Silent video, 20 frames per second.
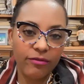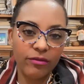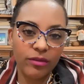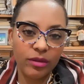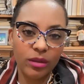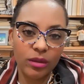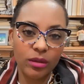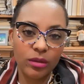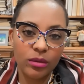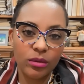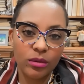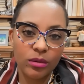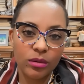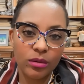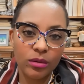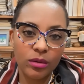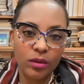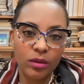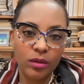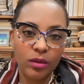level
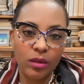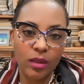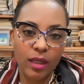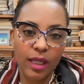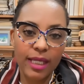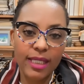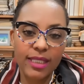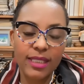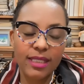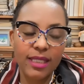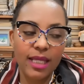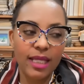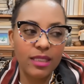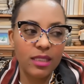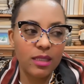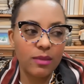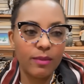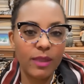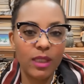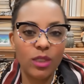
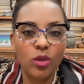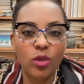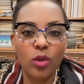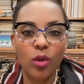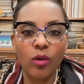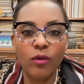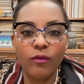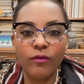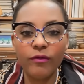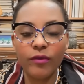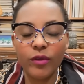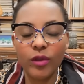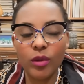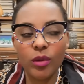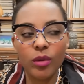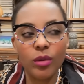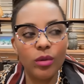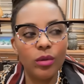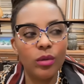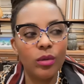assessment or
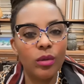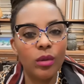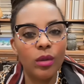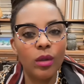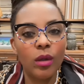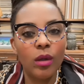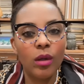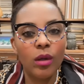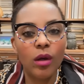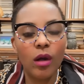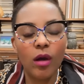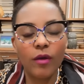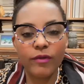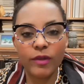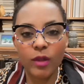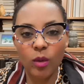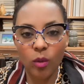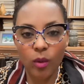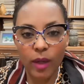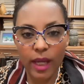view
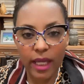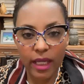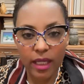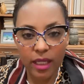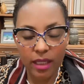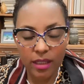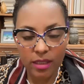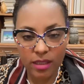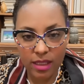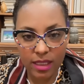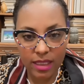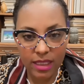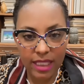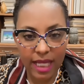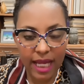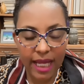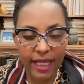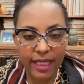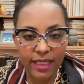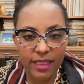of the way
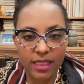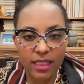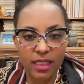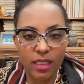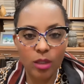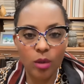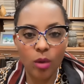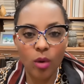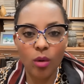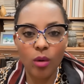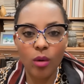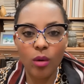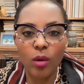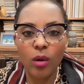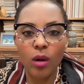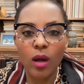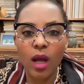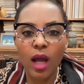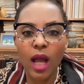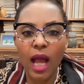society
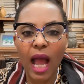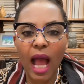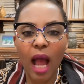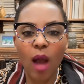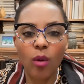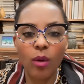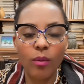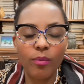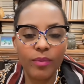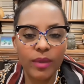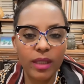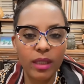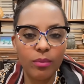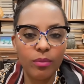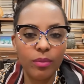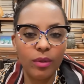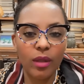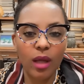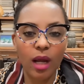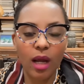or our
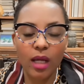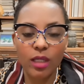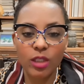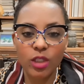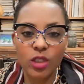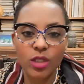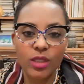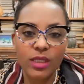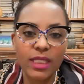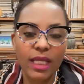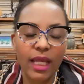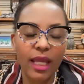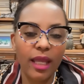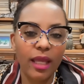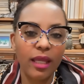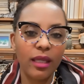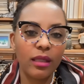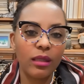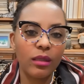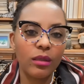people are
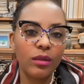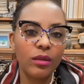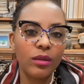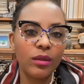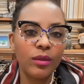today